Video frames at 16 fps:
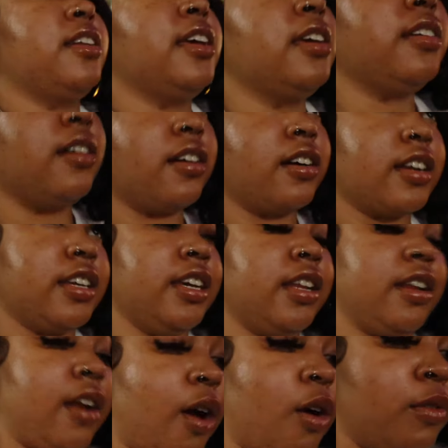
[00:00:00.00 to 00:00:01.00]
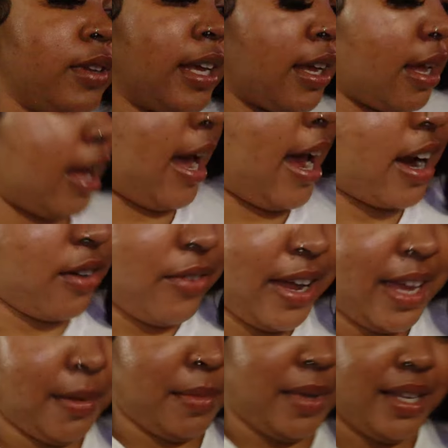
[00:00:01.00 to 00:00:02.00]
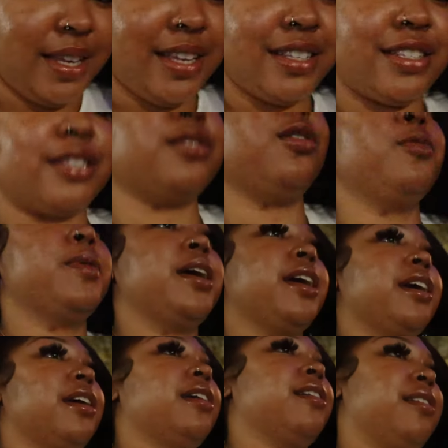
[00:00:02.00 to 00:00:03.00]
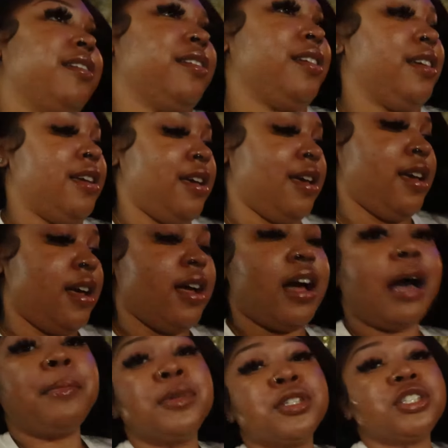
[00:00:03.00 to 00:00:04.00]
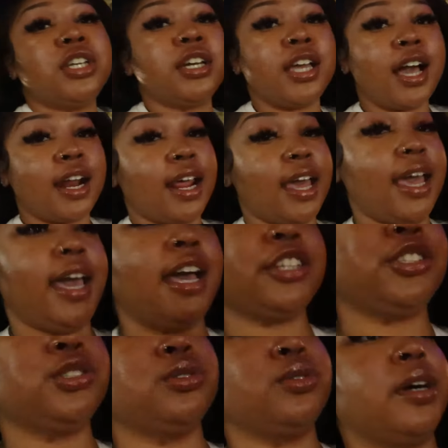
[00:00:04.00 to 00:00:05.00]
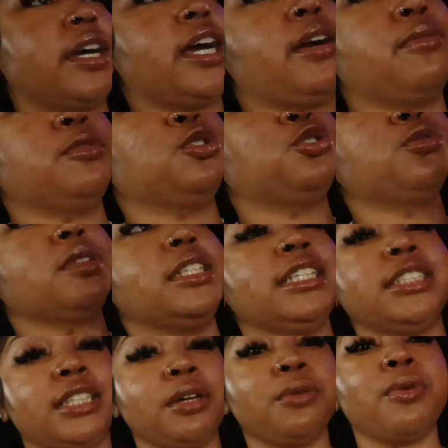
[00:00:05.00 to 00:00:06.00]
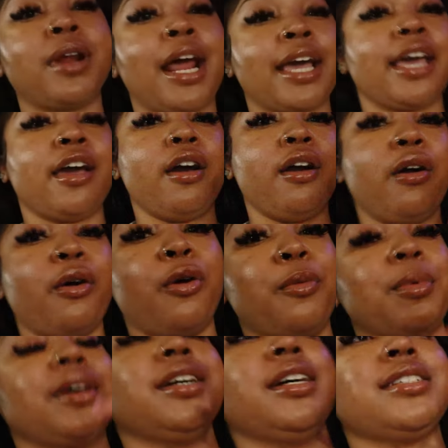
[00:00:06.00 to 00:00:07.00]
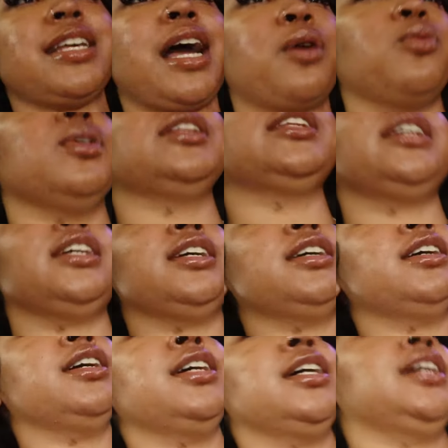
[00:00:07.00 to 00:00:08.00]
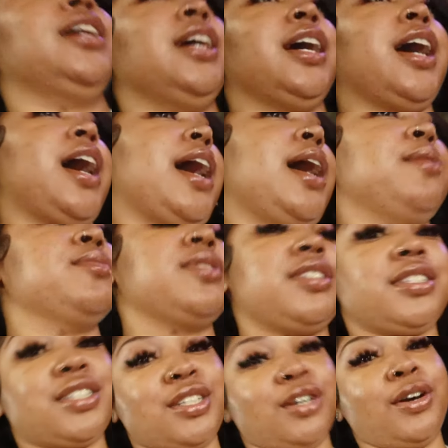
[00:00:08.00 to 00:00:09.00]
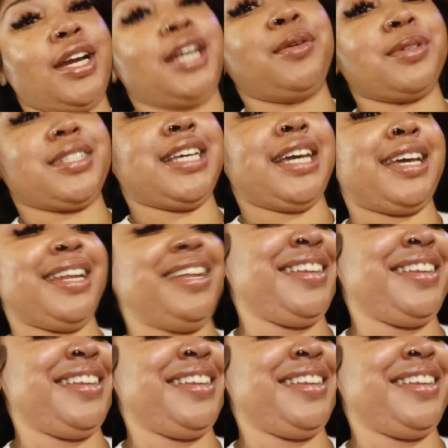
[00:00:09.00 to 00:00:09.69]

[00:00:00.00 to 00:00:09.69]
they are getting, they aggravating me so bad. I'm gonna show y'all the hat too I got from True Religion when I get home because I really I was so irritated.